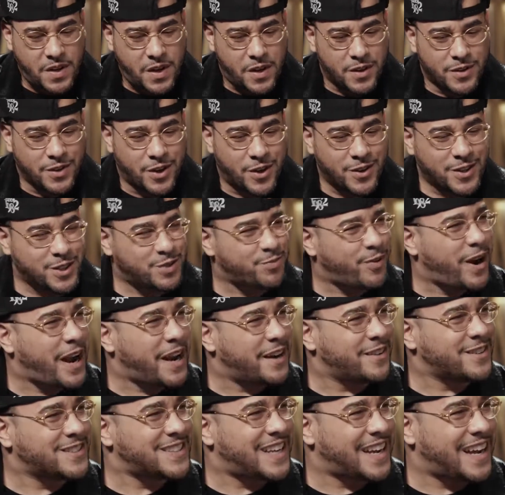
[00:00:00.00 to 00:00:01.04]
Dirty Sprite.
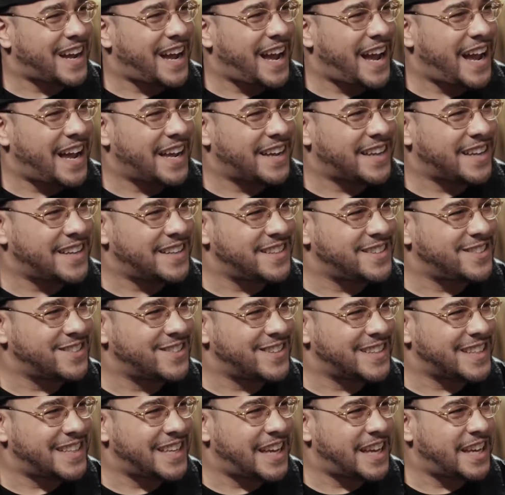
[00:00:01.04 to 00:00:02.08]
It was like, all right, can you do
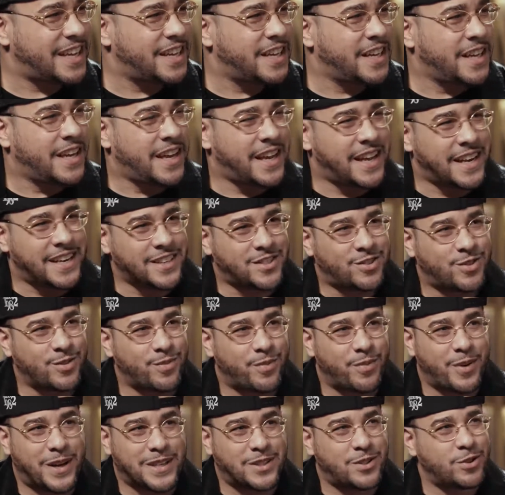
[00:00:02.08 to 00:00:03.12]
it again? And then
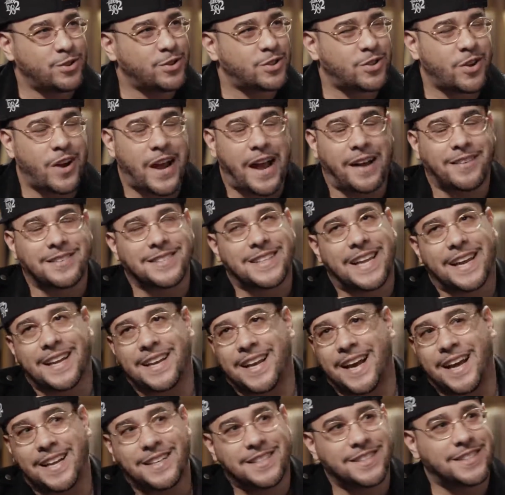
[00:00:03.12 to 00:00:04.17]
when True Story, I was like,
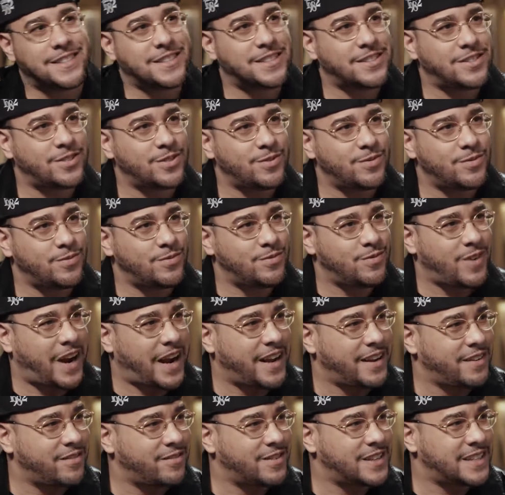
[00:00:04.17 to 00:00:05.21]
nah, this is too
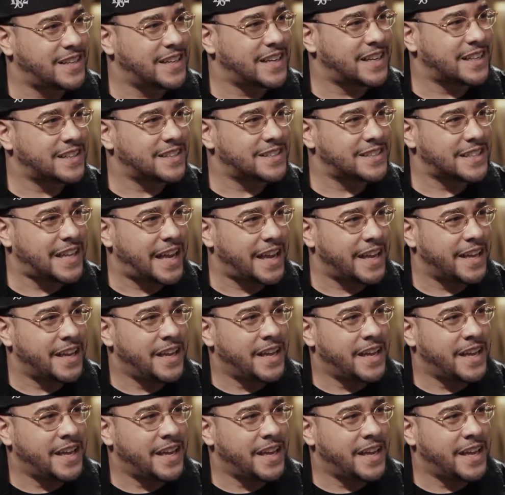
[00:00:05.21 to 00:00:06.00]
ridiculous. Like,